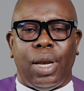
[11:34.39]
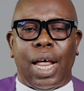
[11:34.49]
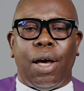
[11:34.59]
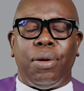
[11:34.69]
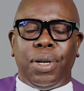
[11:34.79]

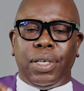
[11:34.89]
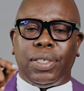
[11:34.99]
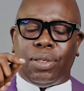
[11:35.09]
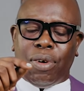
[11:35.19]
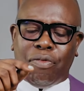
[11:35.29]
Now,
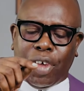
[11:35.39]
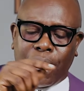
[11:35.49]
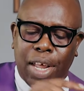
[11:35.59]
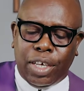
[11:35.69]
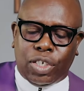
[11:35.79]
this
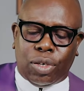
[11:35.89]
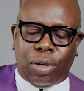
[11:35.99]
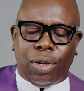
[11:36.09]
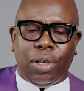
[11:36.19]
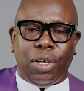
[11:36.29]

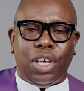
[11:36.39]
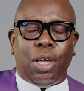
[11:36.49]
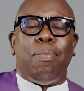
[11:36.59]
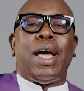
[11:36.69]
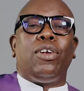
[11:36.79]
revelation
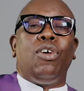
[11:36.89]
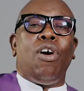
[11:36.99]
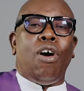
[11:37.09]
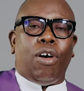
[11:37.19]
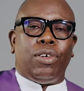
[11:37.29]
about
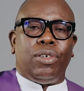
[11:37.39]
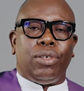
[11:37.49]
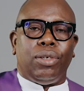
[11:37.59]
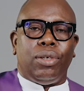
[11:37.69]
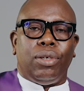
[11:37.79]
God
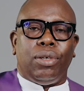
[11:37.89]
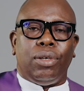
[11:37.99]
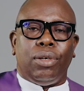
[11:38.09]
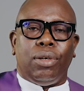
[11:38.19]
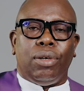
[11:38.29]

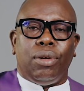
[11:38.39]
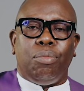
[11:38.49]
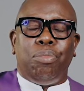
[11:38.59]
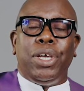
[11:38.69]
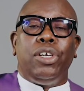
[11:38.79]

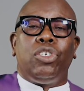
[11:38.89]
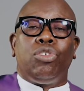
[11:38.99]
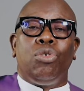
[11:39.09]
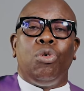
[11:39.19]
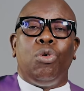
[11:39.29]
being
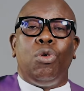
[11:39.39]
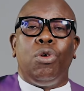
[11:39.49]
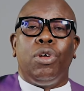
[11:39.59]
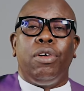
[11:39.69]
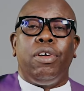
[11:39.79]

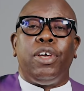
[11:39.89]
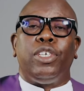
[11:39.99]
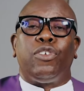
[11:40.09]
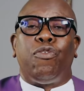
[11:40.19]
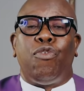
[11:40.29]
true
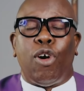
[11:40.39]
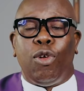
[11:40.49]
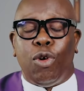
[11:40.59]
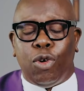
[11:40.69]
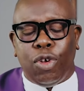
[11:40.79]
is
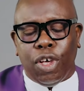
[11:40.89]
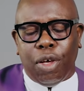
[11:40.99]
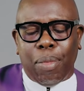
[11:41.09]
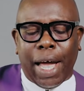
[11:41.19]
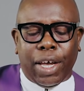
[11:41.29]

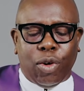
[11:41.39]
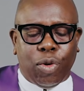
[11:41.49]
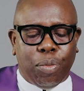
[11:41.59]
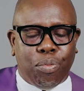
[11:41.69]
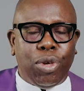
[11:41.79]
followed by a
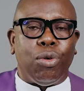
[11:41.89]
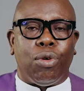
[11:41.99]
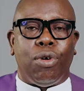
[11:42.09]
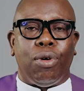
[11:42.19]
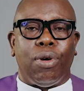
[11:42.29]

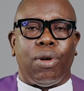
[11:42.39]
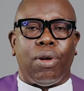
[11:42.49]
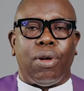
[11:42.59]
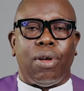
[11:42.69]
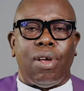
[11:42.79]
rebuke.
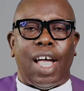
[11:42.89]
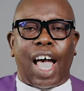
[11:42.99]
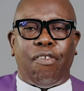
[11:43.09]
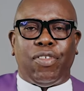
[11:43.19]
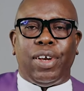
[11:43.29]

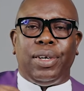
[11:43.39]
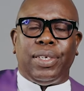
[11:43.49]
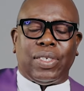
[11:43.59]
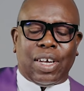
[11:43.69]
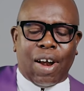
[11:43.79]
After
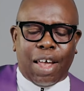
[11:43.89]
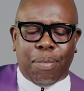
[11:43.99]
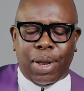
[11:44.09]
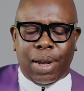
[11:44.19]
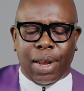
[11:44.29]

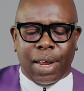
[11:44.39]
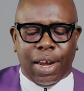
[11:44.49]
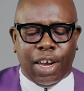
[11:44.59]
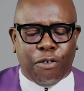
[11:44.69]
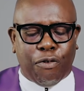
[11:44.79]
describing
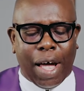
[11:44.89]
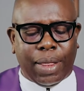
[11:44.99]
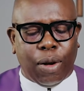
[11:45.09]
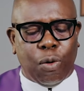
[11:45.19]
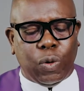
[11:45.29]
the
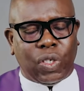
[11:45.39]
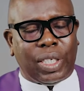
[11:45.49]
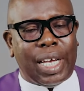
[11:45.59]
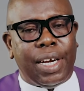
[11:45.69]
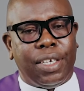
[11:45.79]
Father who
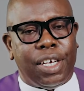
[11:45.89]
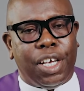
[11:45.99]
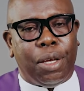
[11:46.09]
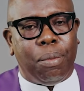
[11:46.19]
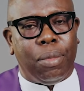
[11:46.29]
sent
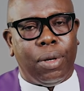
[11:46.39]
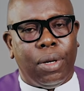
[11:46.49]
him,